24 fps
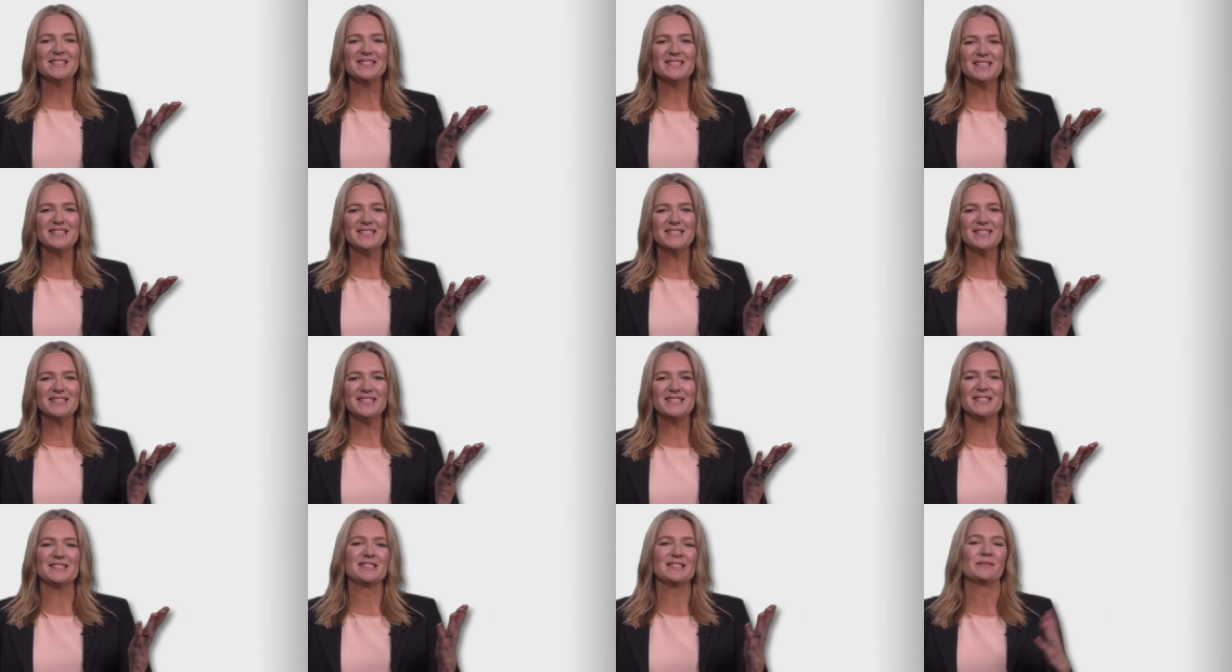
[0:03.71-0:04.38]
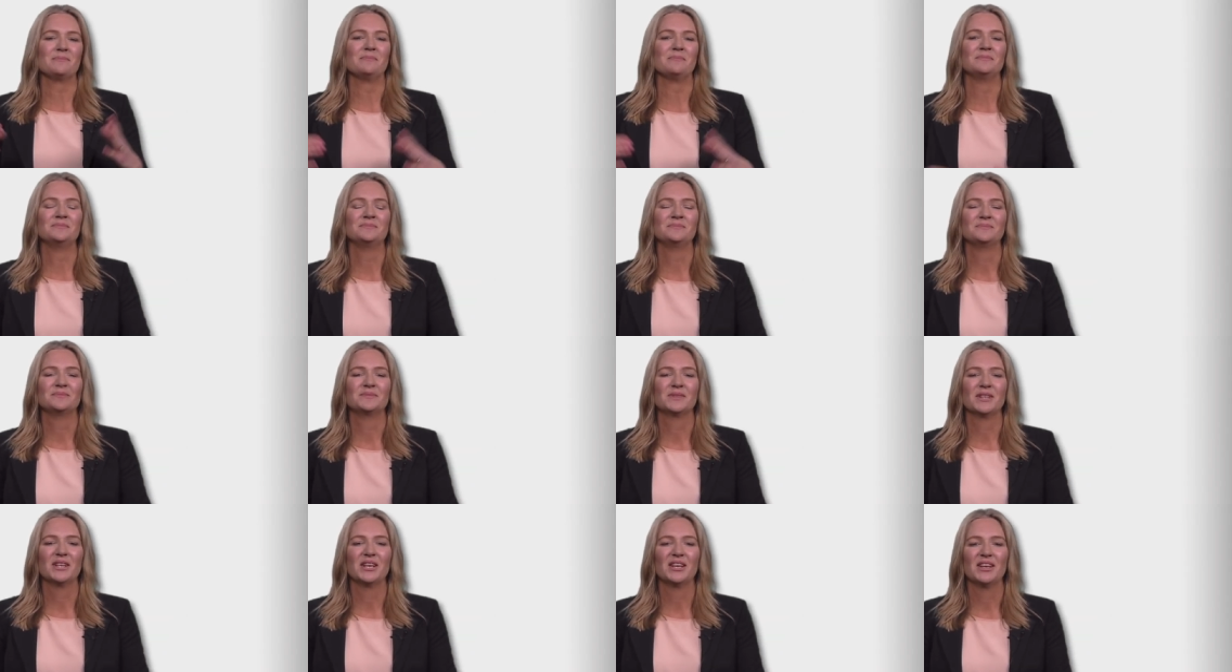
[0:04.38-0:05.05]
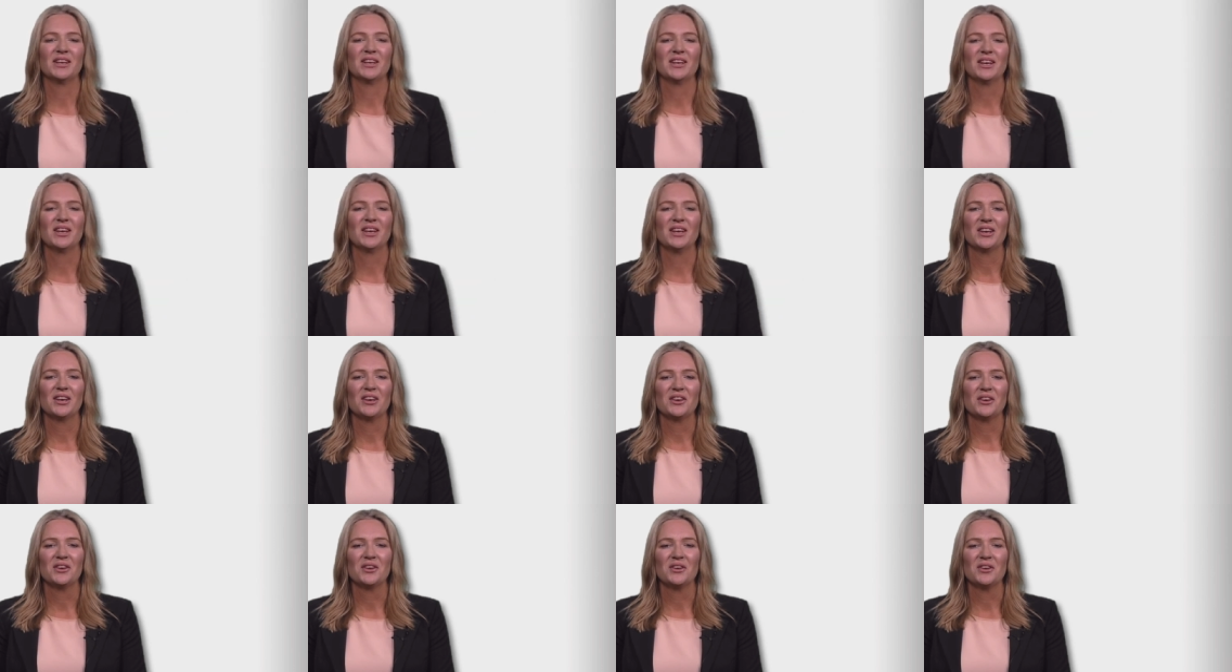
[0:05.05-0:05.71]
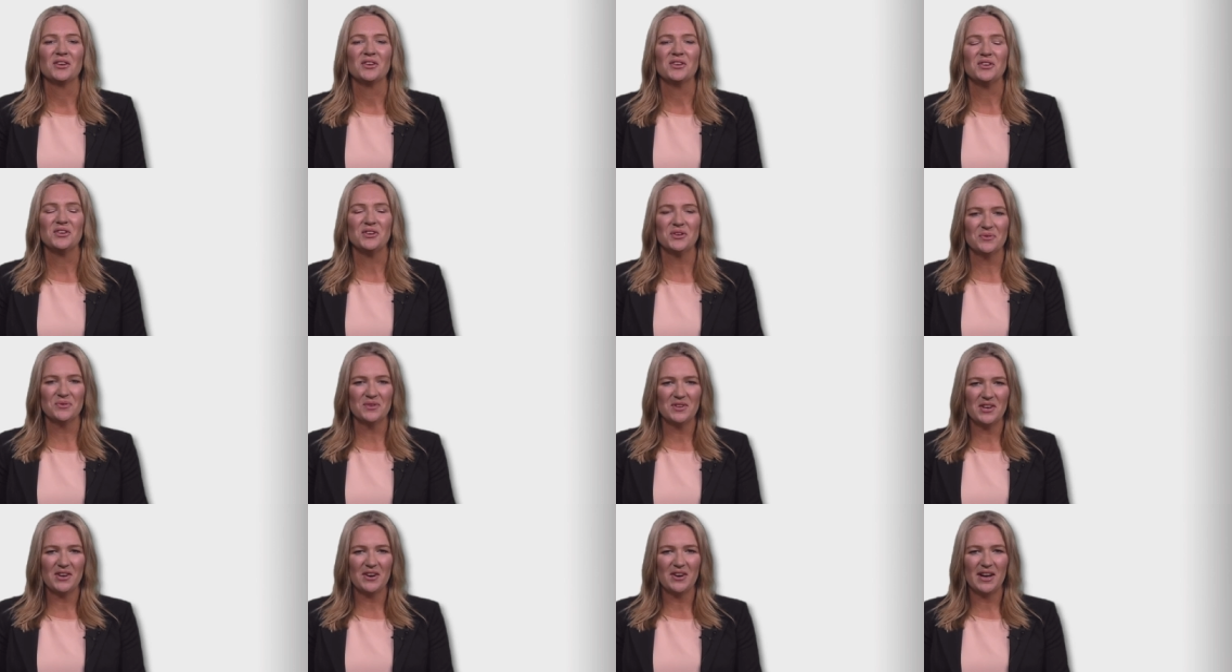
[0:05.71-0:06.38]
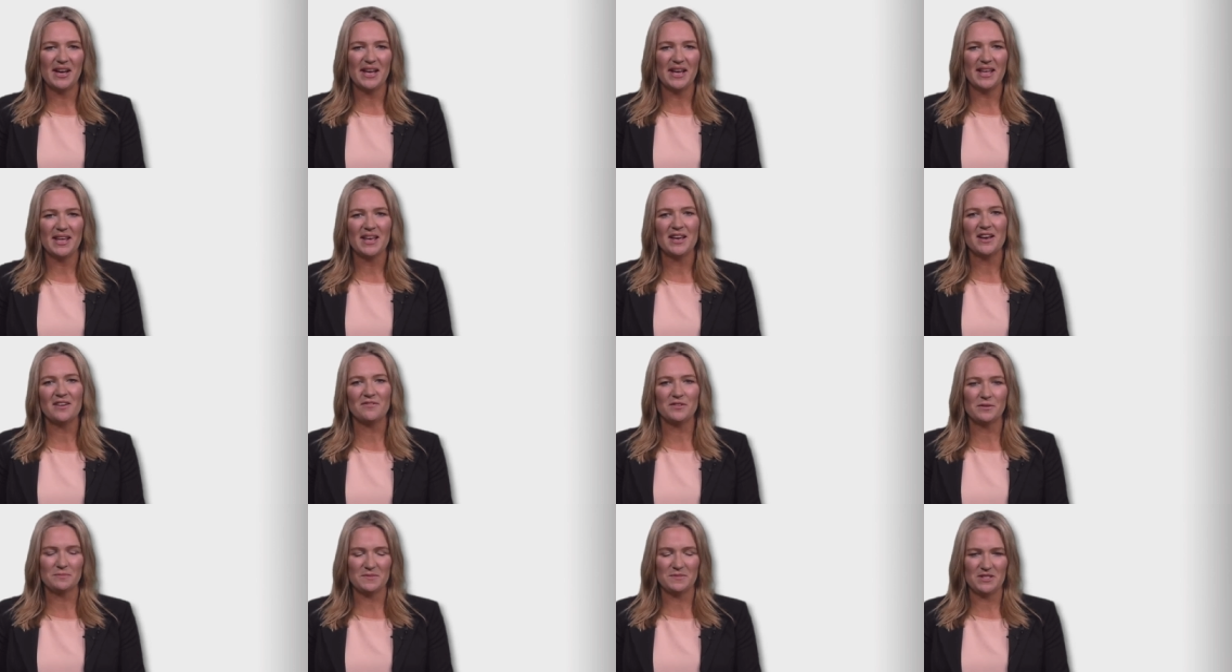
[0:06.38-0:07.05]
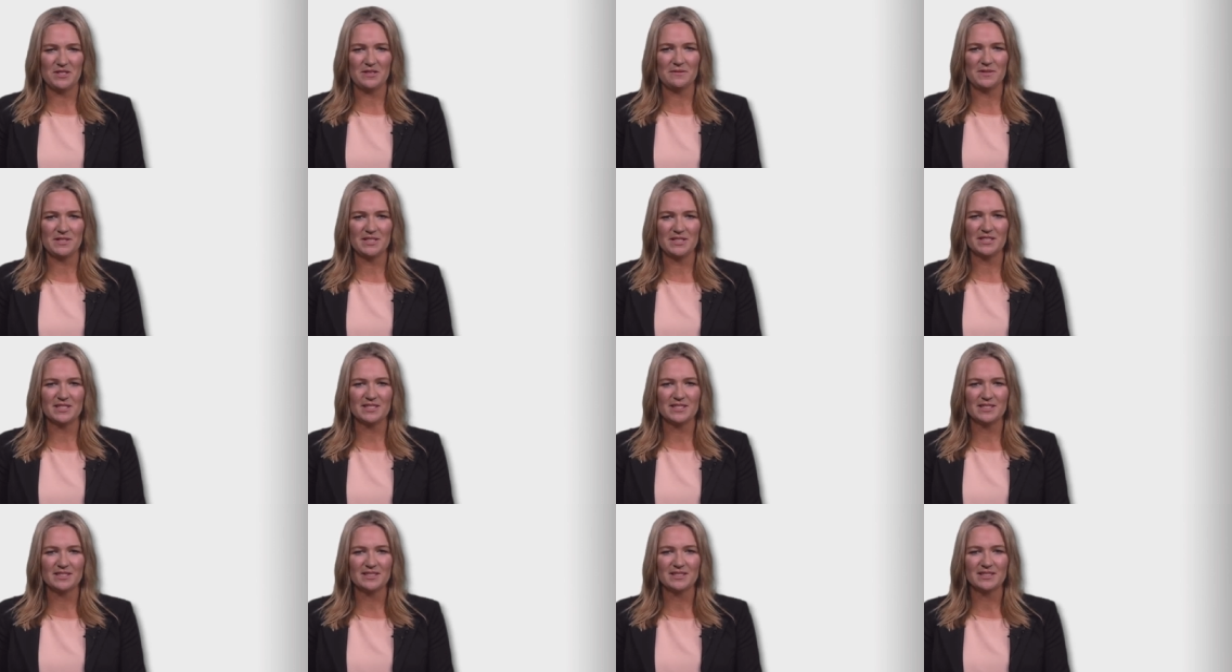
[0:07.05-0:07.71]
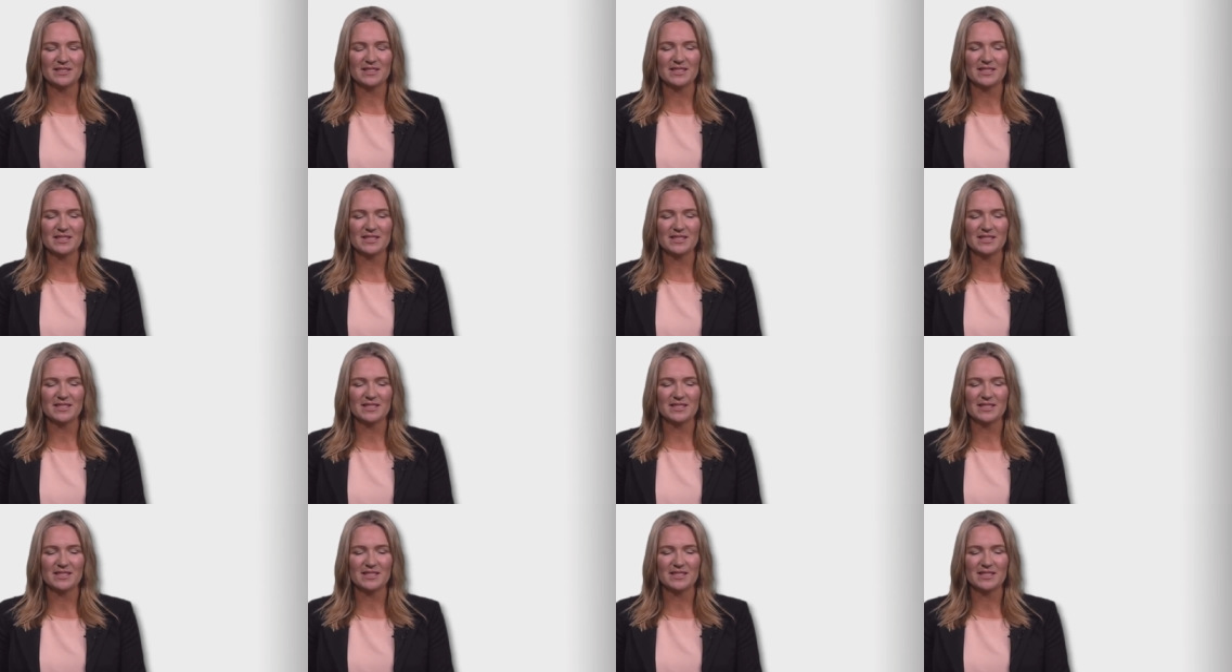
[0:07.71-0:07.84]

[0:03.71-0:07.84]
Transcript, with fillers: Cynicism. You and I have observed it.